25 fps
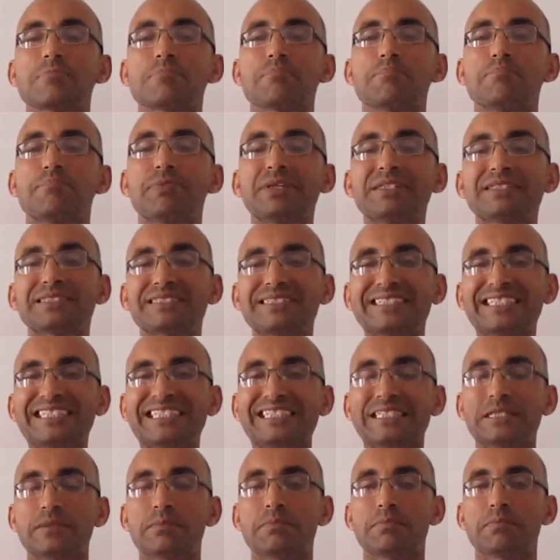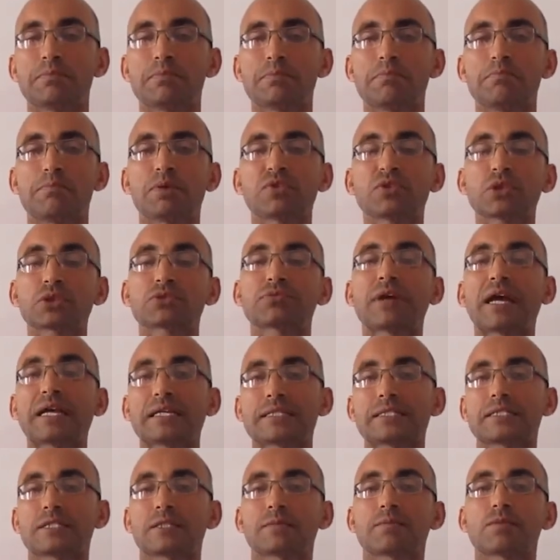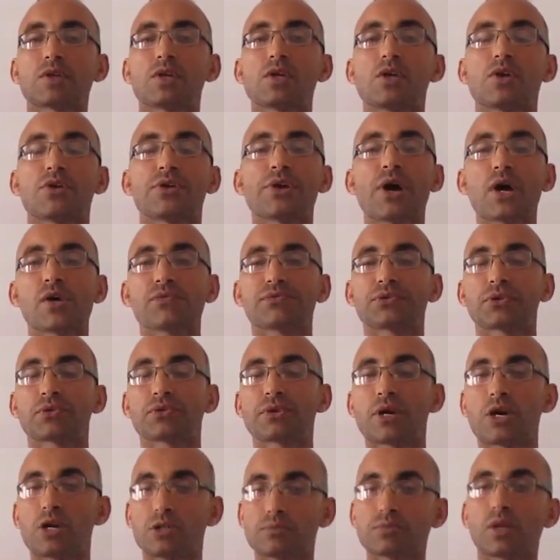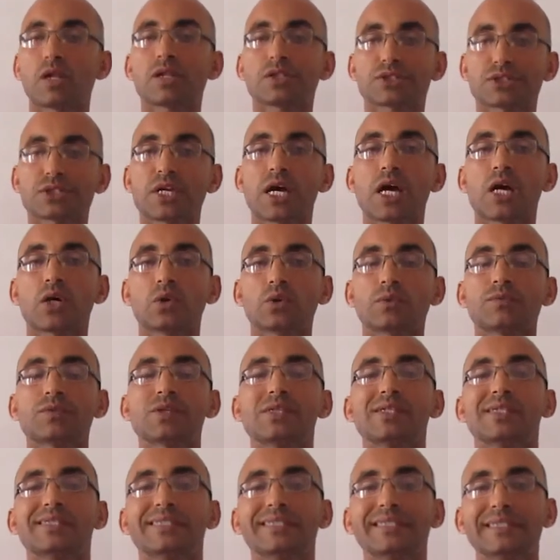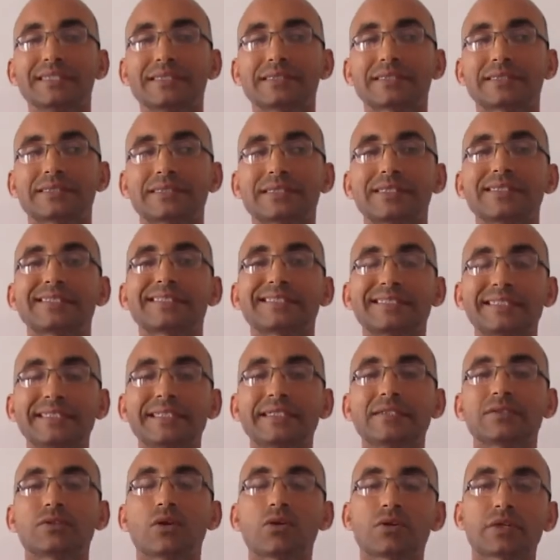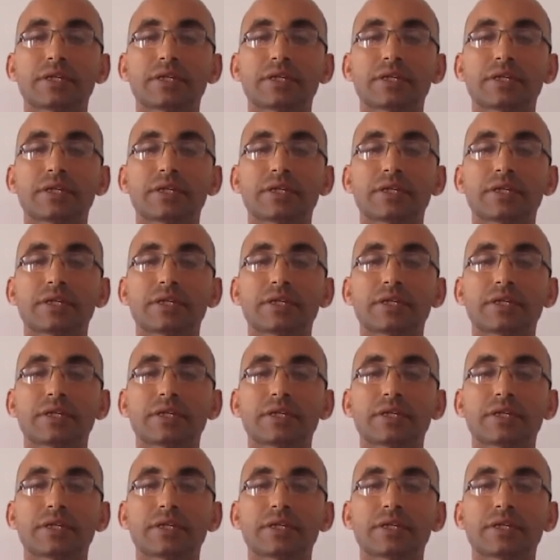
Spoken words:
BC, before Christ. Now for Rome also, its seed